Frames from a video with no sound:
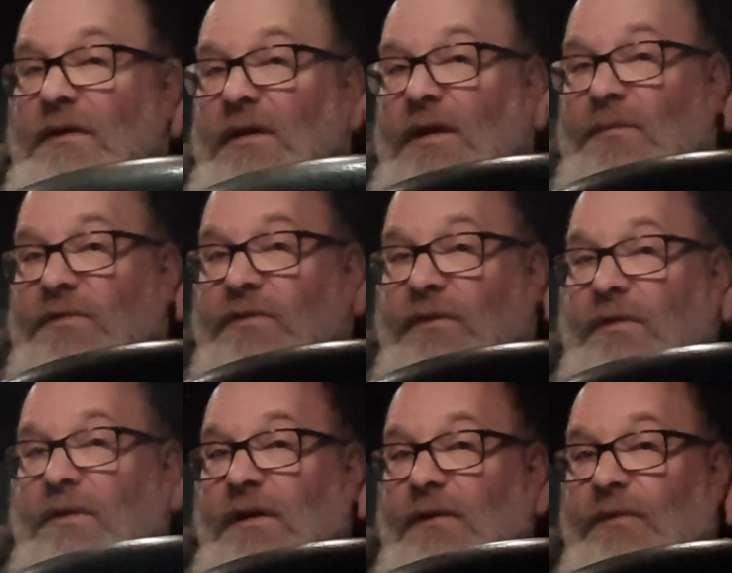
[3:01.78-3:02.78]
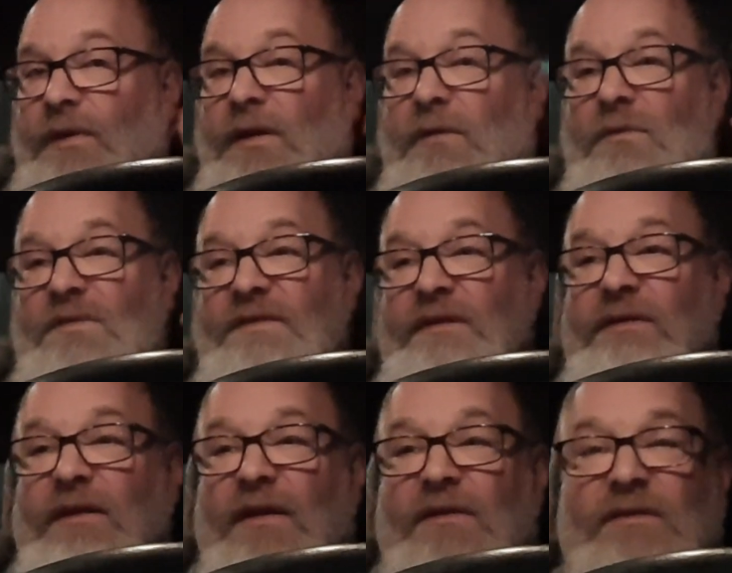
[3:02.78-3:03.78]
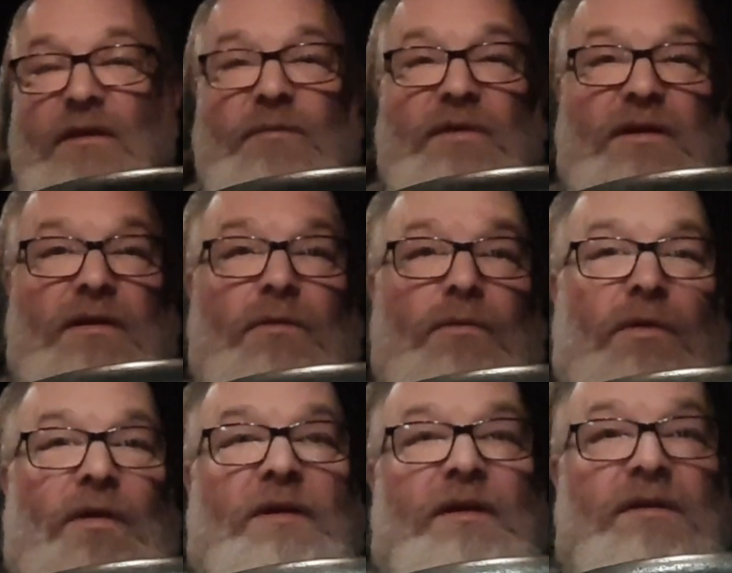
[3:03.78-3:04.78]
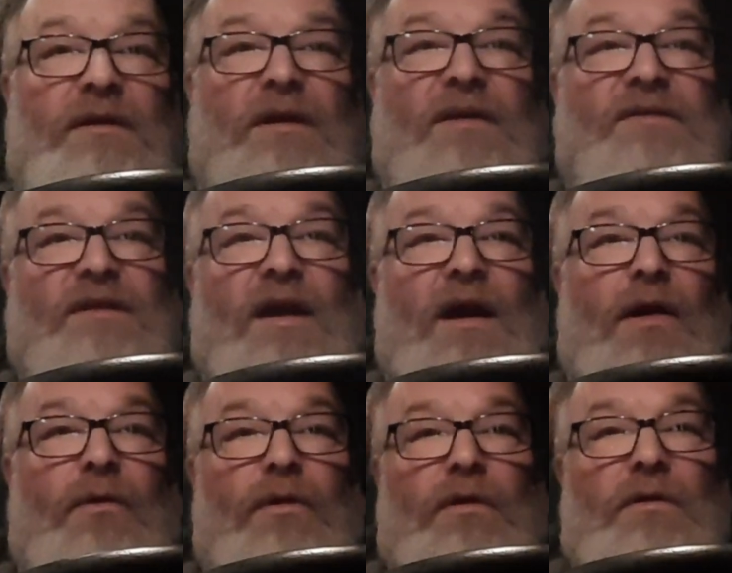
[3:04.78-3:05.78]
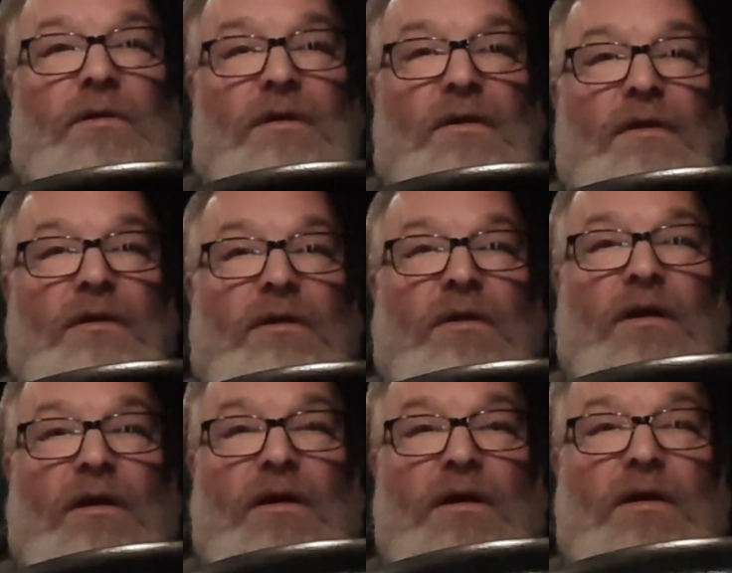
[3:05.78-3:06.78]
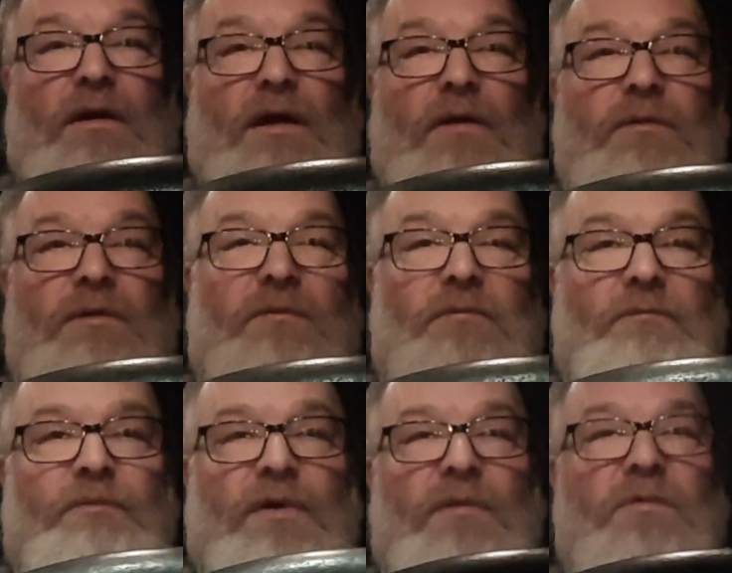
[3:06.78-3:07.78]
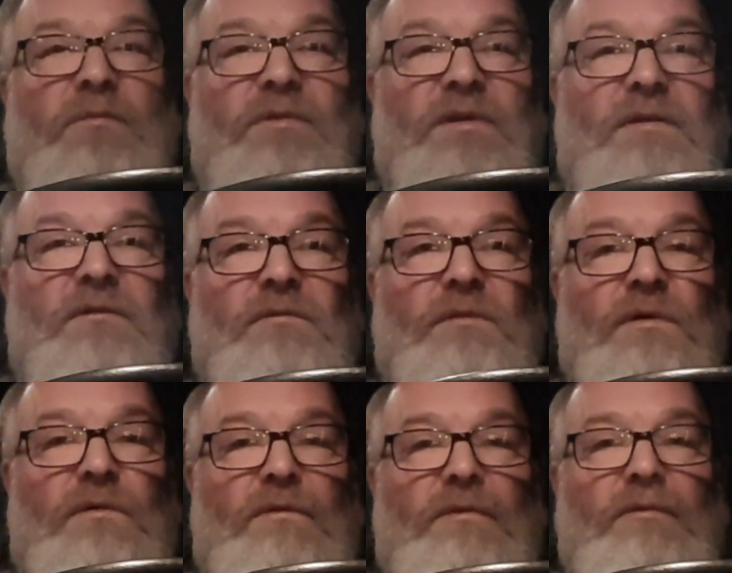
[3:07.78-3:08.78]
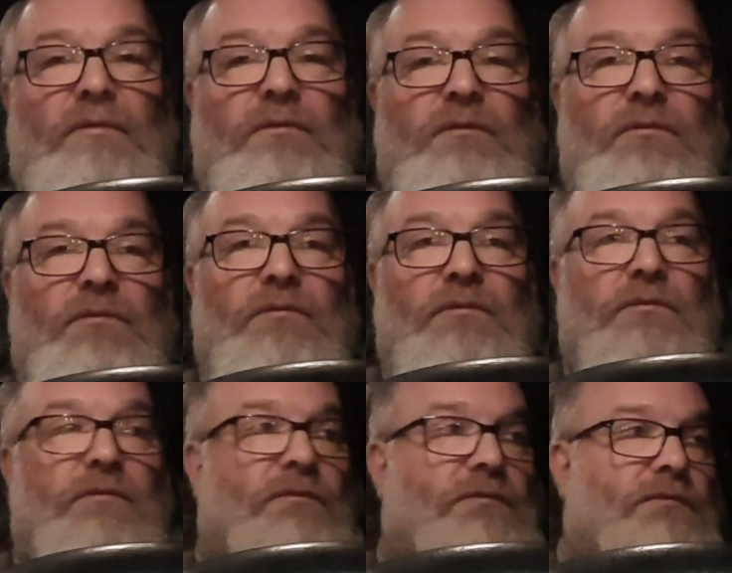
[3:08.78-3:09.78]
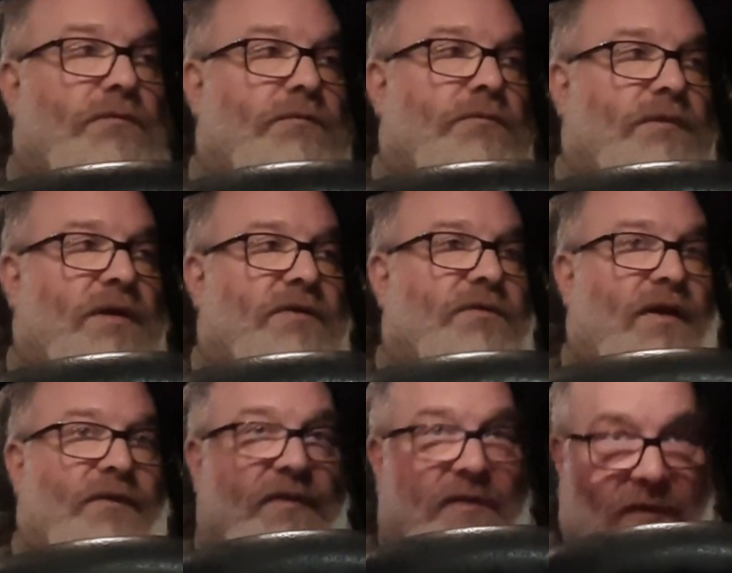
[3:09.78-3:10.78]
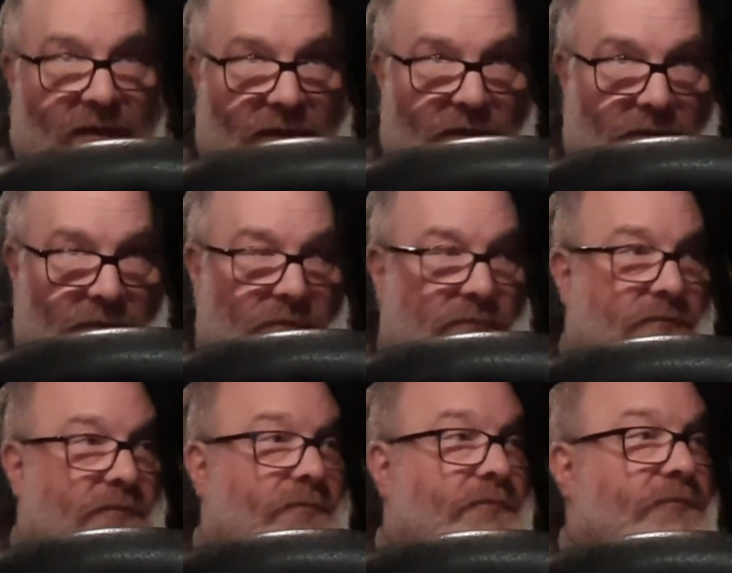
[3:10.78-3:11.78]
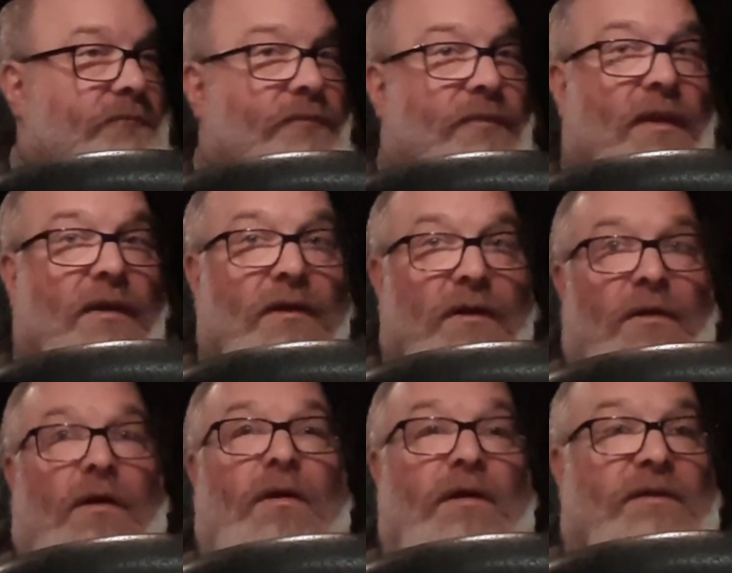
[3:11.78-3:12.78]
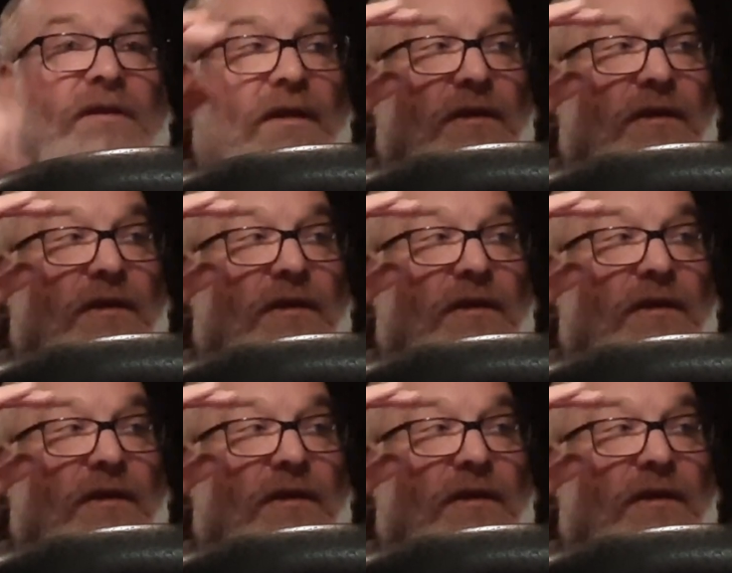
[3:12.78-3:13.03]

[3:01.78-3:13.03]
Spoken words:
I'm sure that if I was to take somebody to work in the next hour, I would probably, whoa, red traffic light on a T